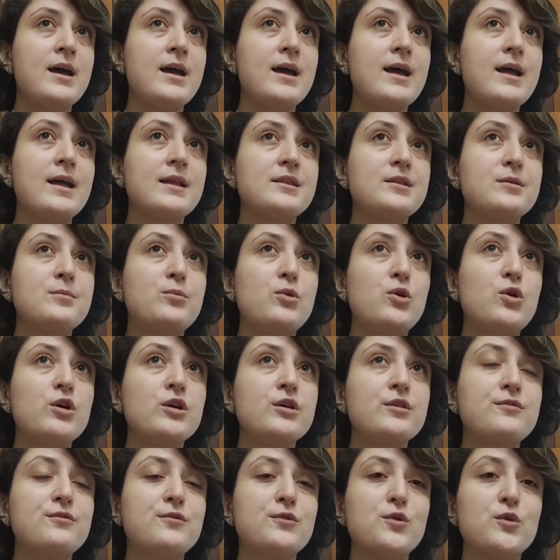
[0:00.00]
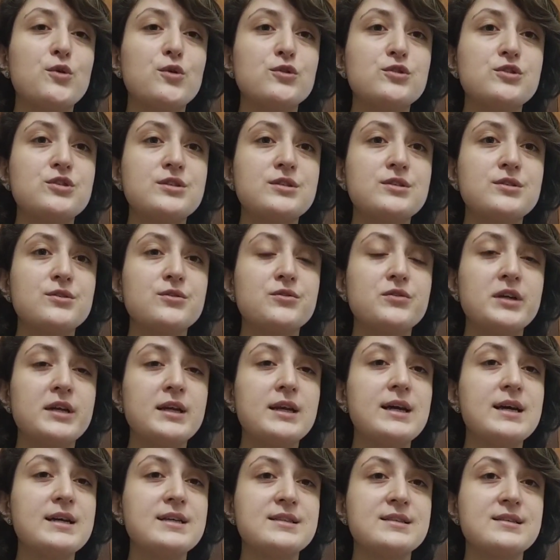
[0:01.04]
And the boy, of course,
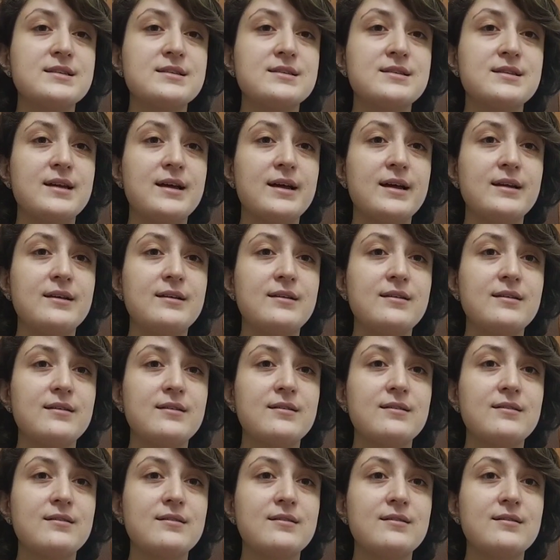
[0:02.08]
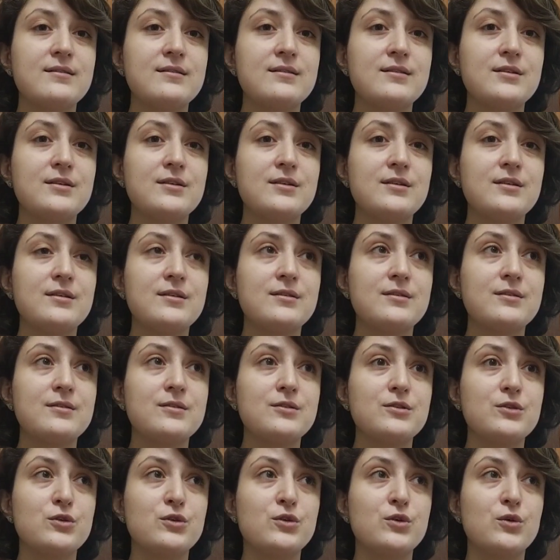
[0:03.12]
realizes that,
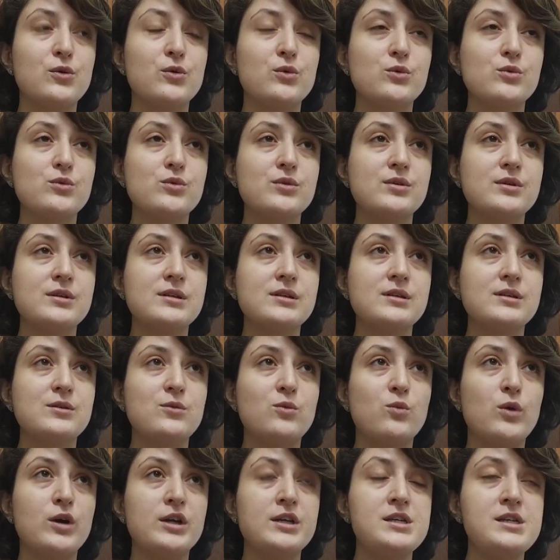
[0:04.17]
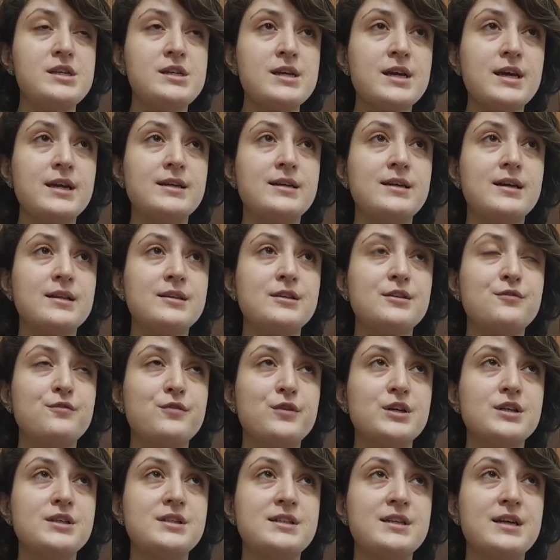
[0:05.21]
you know, what he had done the
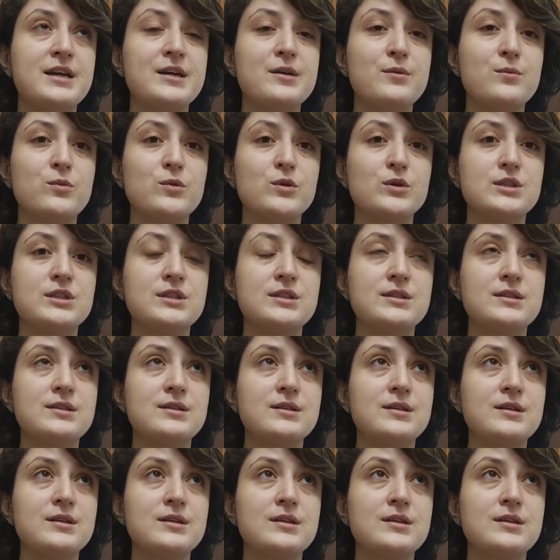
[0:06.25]
first time was